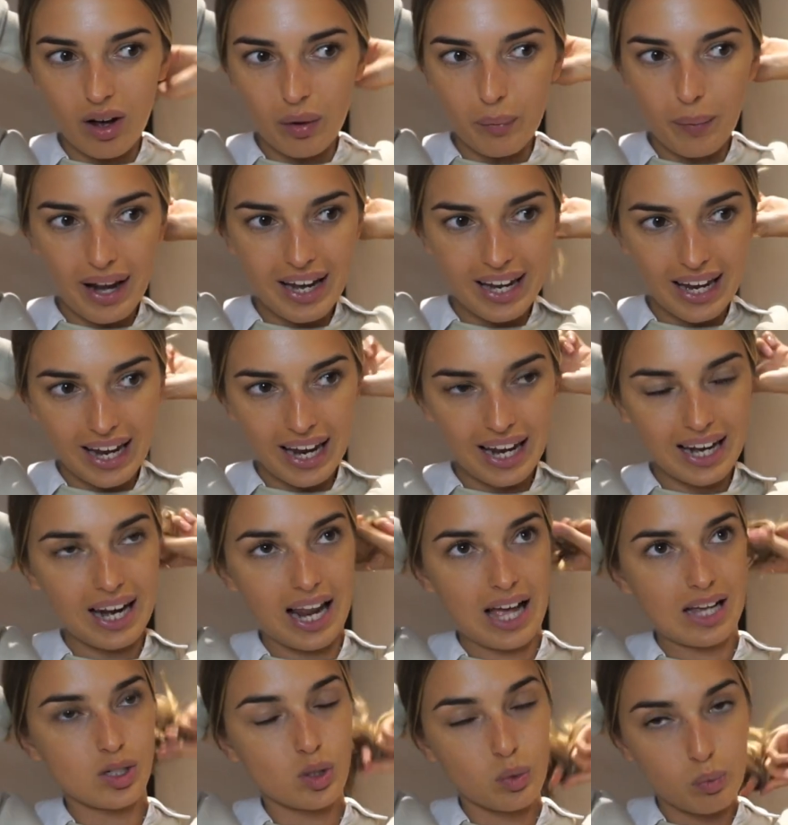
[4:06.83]
I went in
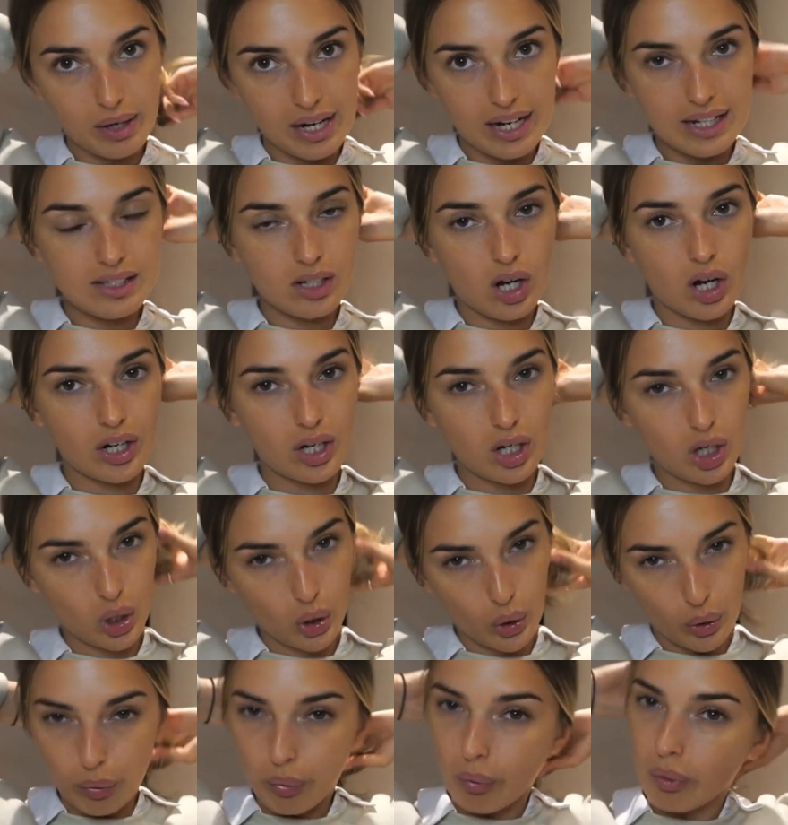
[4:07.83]
last week to kind of
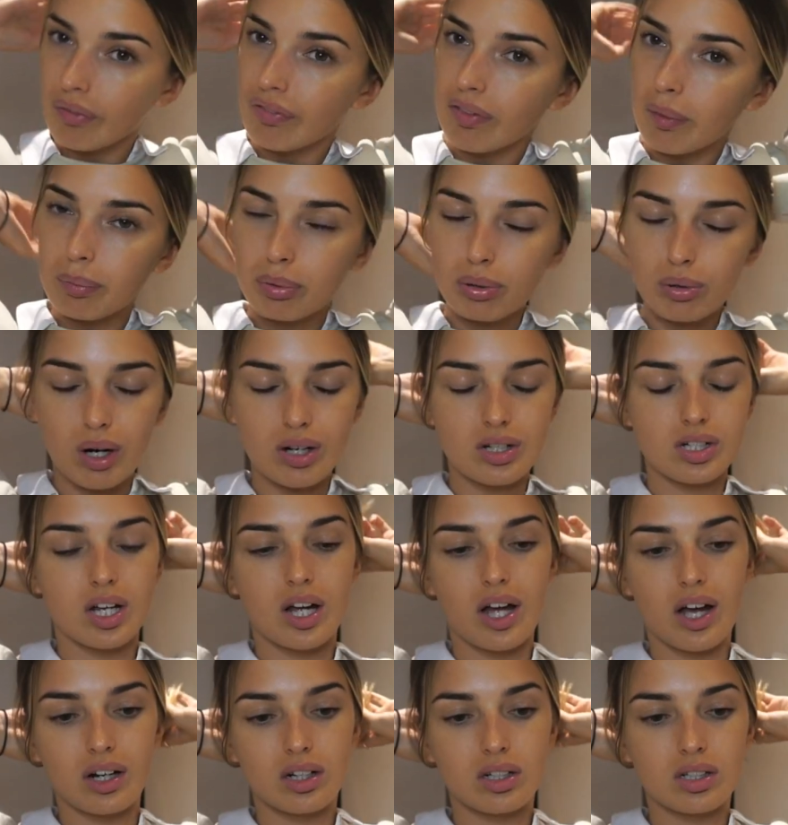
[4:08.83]
look at all of the
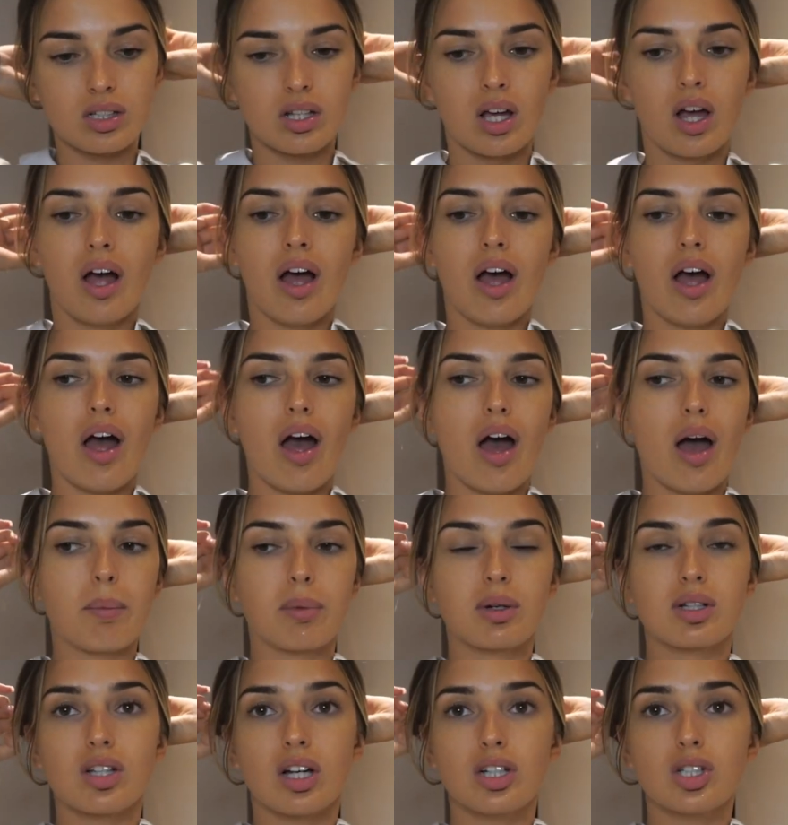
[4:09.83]
products
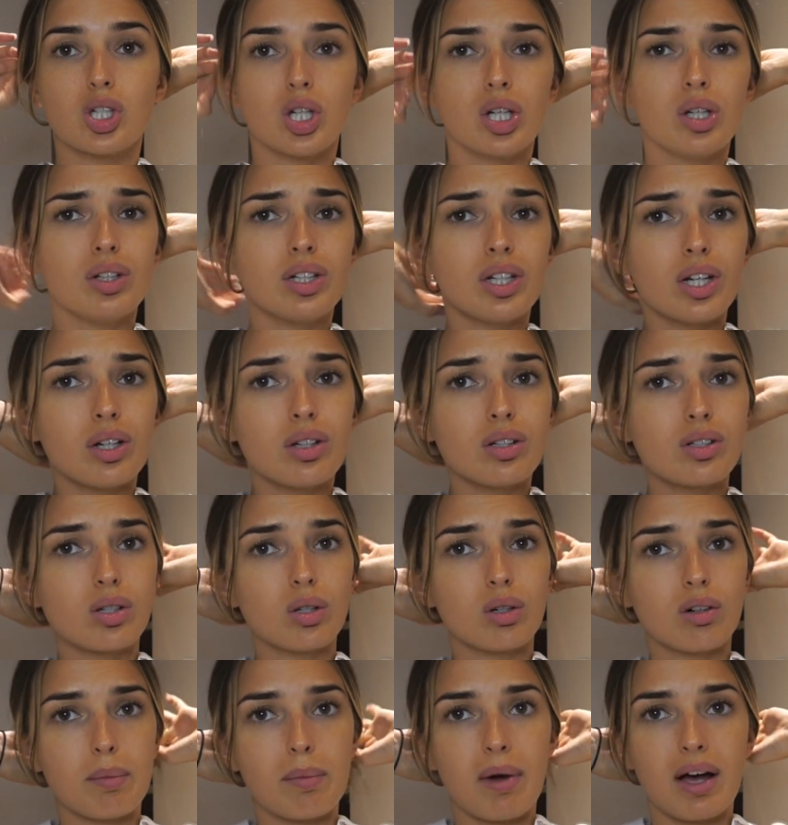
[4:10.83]
because um, I do use
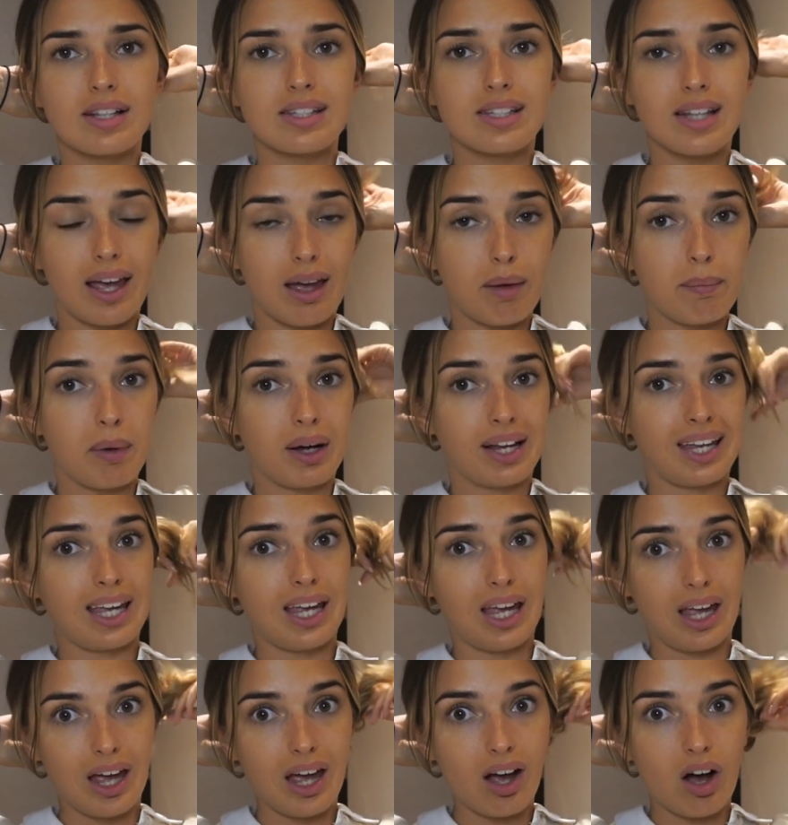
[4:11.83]
Laura Mercier in my
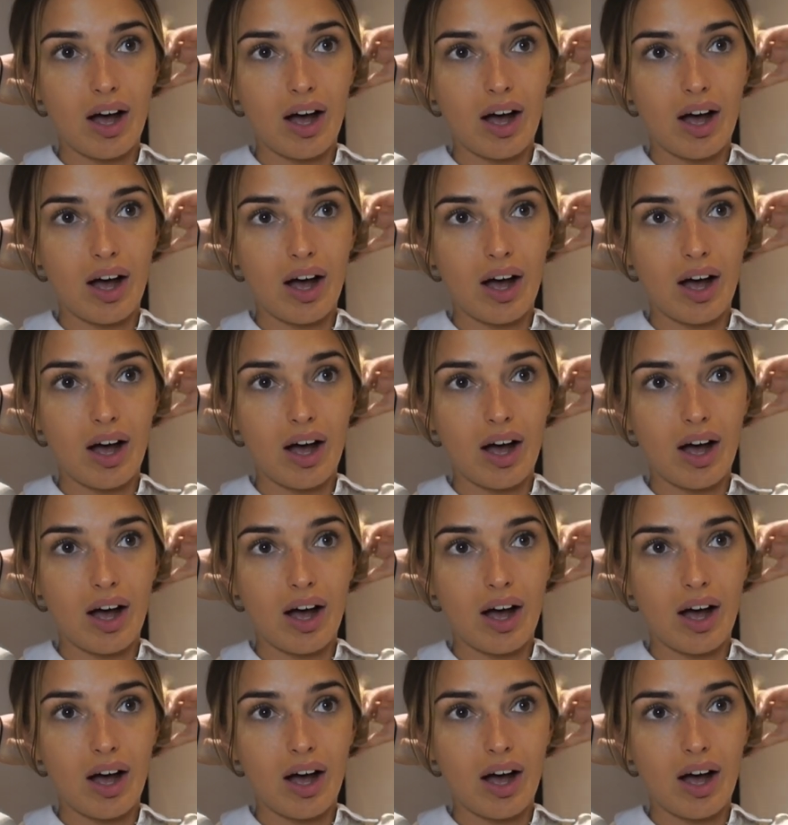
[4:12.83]
kit.